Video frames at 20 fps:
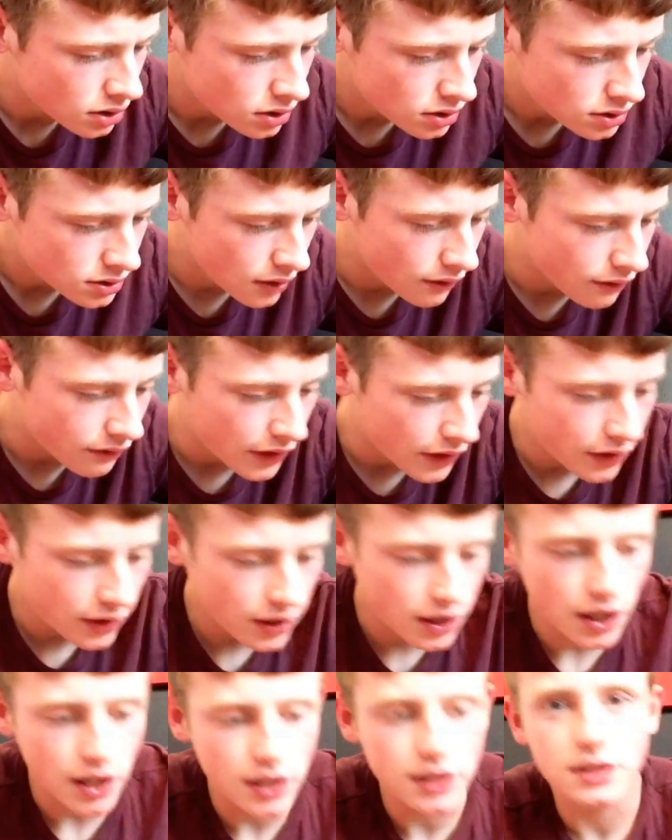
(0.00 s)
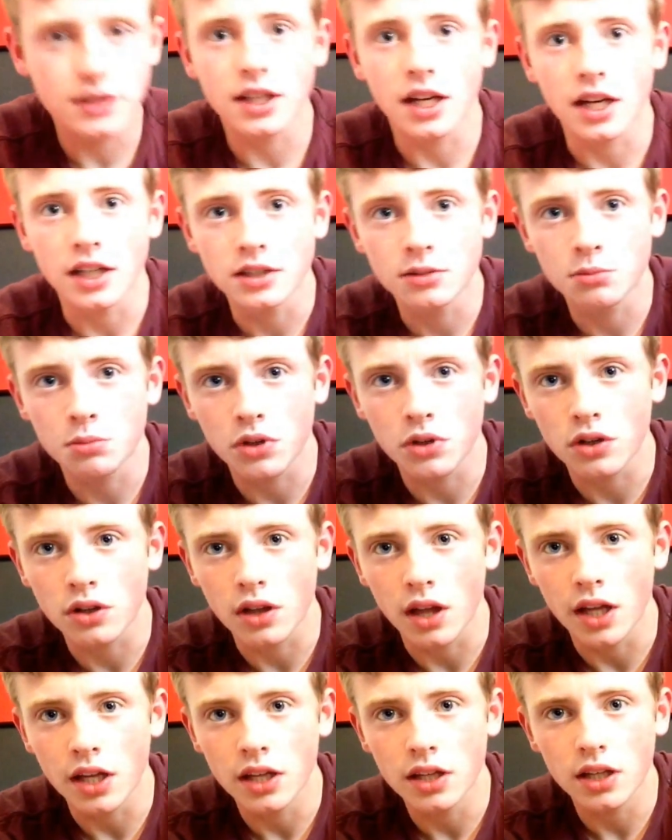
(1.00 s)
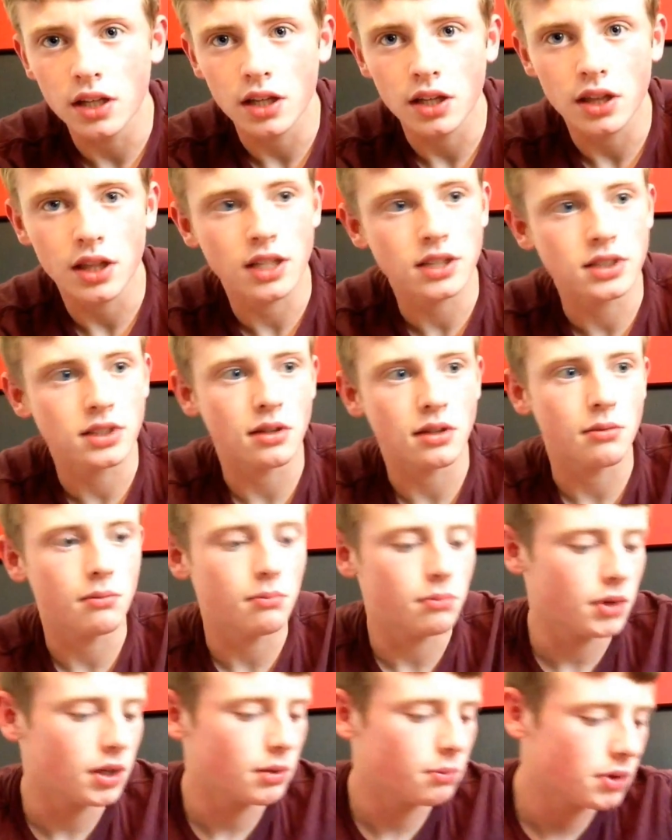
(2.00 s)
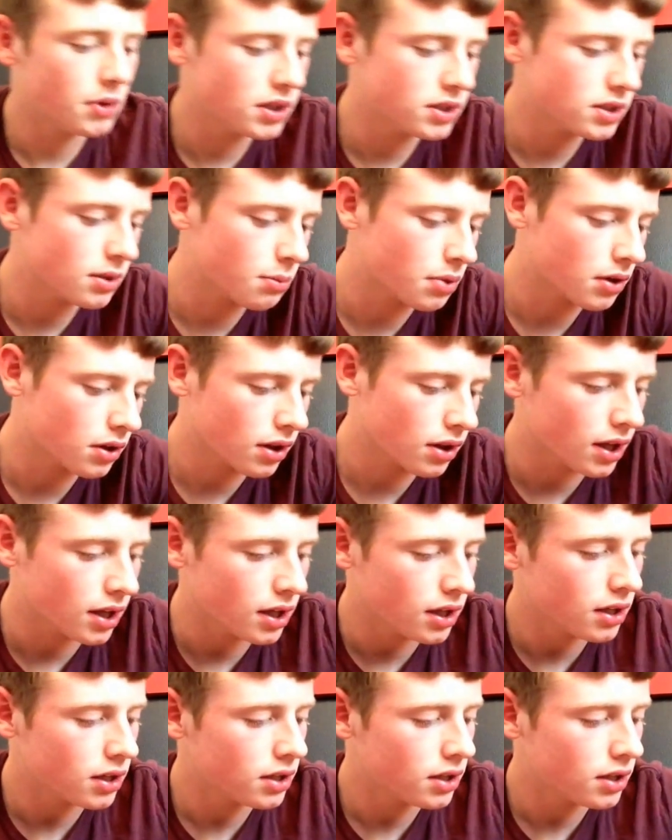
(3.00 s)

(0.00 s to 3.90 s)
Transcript: some very nice sized perlite. That's a big piece of perlite.